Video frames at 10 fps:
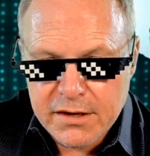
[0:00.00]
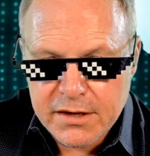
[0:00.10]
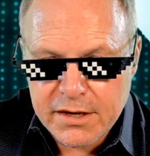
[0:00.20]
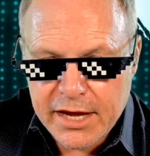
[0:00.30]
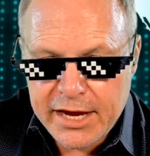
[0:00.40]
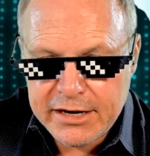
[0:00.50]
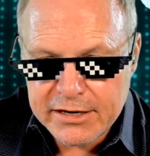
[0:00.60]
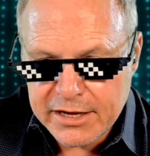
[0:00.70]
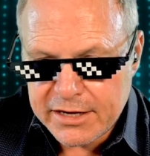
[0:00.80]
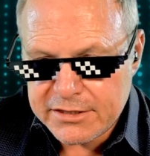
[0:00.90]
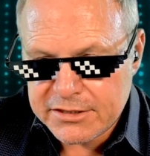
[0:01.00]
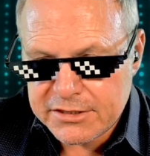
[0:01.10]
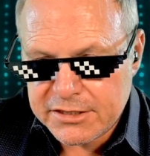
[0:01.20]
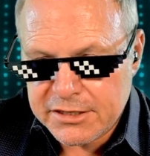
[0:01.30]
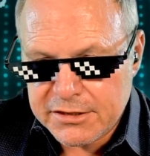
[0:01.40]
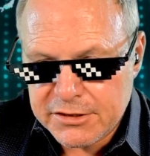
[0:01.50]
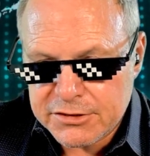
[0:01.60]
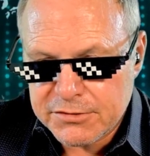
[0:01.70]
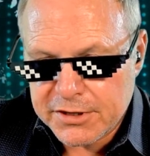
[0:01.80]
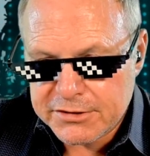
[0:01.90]
Aiden asks, in the
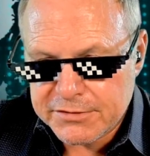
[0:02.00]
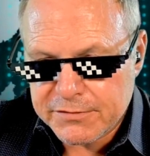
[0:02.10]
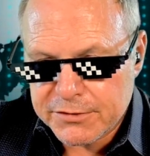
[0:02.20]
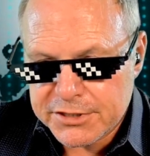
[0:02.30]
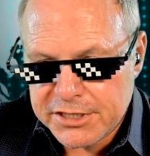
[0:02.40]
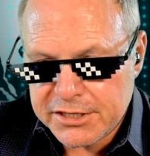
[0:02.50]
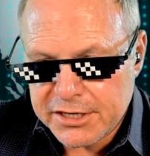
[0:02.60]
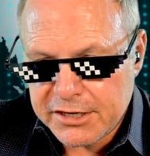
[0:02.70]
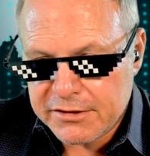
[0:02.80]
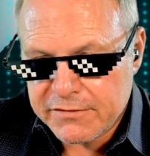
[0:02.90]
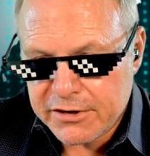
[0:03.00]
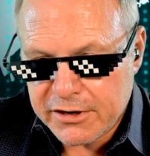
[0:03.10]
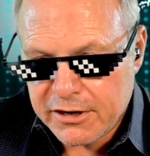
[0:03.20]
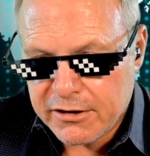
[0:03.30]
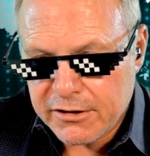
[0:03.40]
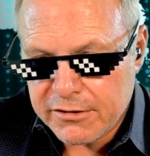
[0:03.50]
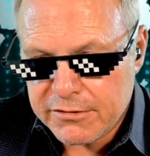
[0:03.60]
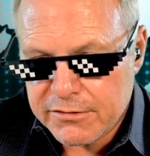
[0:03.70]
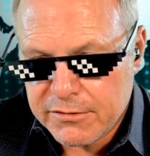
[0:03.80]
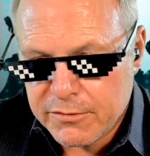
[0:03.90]
2014 death of Eric Garner,
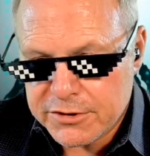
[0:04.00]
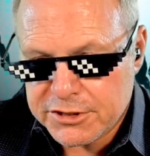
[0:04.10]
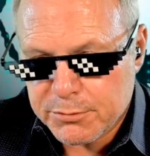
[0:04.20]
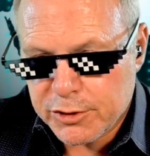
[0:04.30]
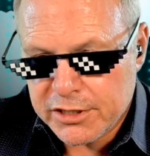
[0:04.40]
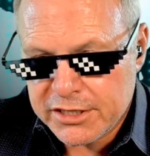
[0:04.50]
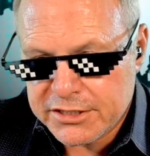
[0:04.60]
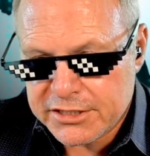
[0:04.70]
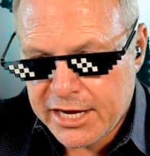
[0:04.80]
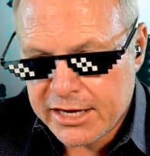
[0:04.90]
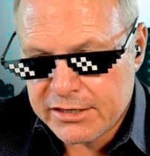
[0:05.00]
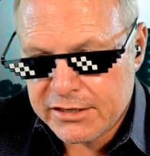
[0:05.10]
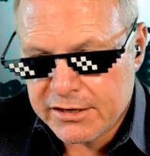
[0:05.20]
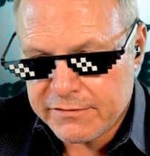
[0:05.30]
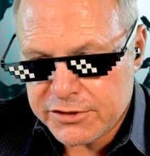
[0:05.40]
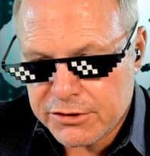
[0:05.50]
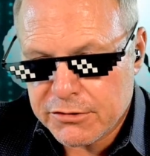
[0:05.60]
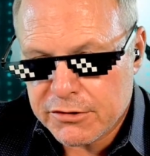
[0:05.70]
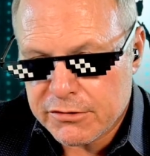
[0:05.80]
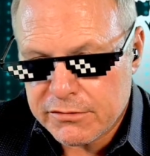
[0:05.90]
was the police tactic of a
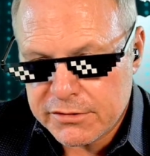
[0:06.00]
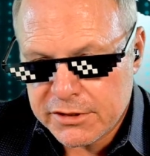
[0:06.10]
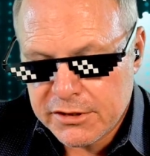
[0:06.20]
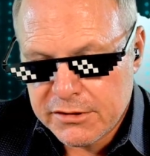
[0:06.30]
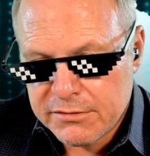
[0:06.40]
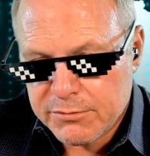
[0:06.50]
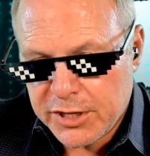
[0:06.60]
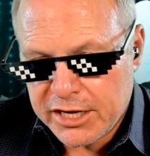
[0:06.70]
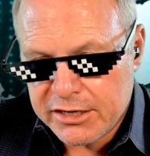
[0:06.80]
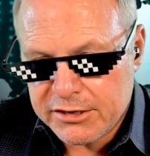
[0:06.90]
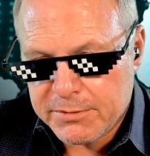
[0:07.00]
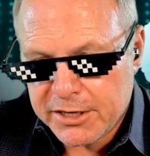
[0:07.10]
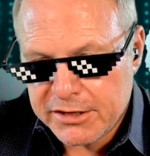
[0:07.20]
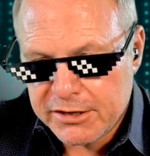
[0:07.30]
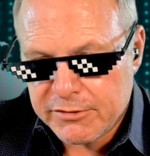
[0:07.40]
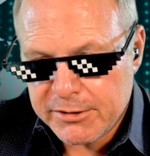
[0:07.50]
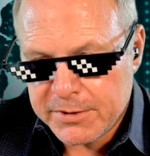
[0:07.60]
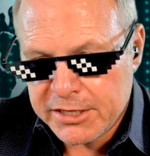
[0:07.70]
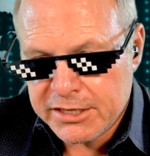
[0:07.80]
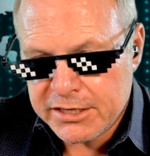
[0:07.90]
chokehold banned by the
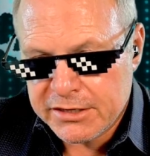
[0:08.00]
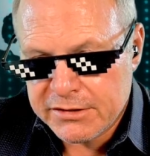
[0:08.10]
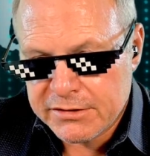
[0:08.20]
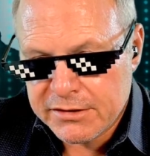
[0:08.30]
NYPD?